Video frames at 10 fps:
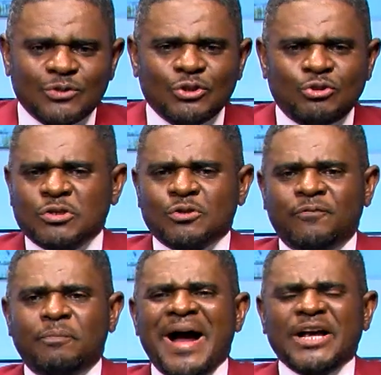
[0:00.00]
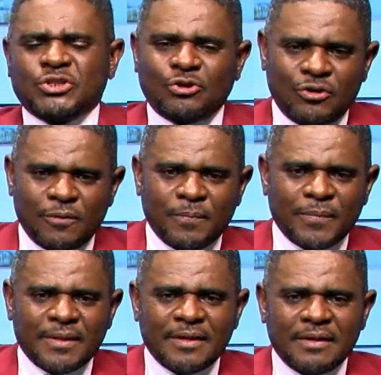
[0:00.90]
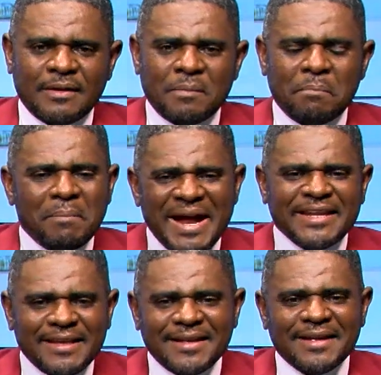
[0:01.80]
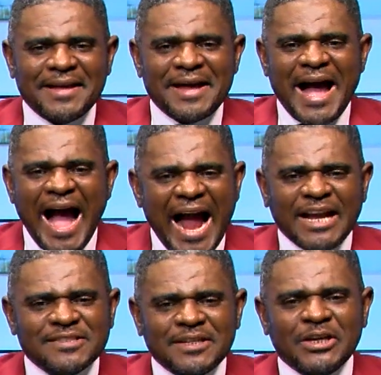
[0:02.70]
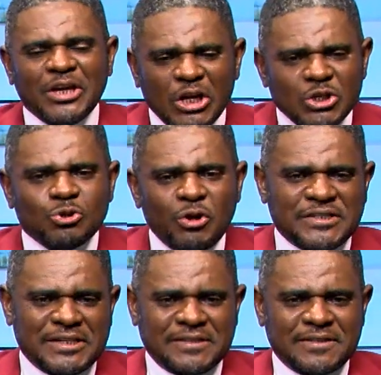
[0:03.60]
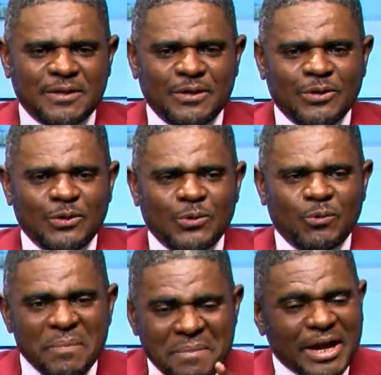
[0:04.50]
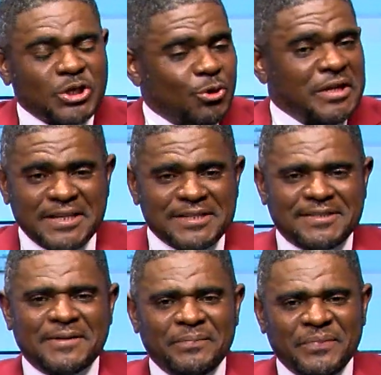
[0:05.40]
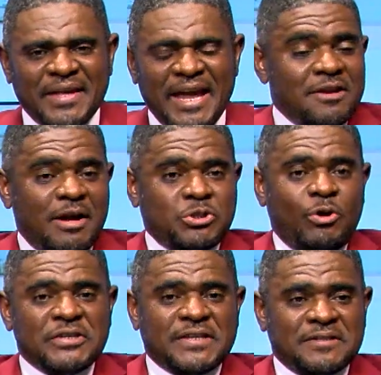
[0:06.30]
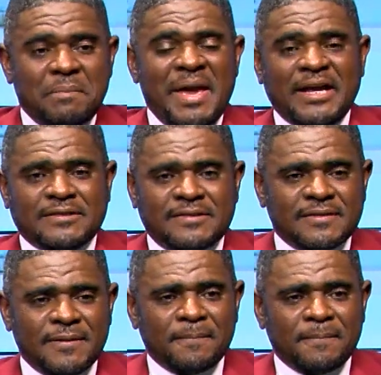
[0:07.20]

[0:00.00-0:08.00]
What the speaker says: choice of passion. Money hides in choices. We make choices, and our choices make us.